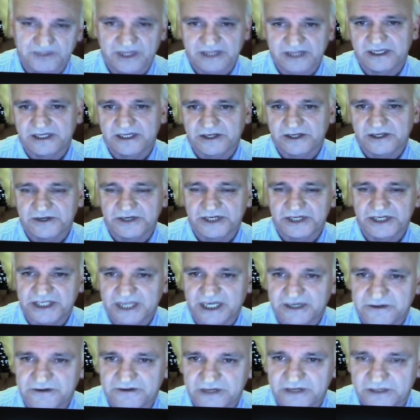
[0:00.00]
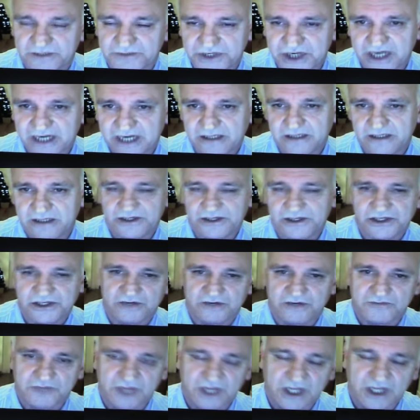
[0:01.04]
Then the Attorney General objected to
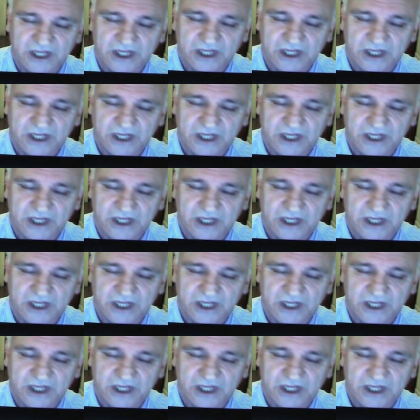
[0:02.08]
some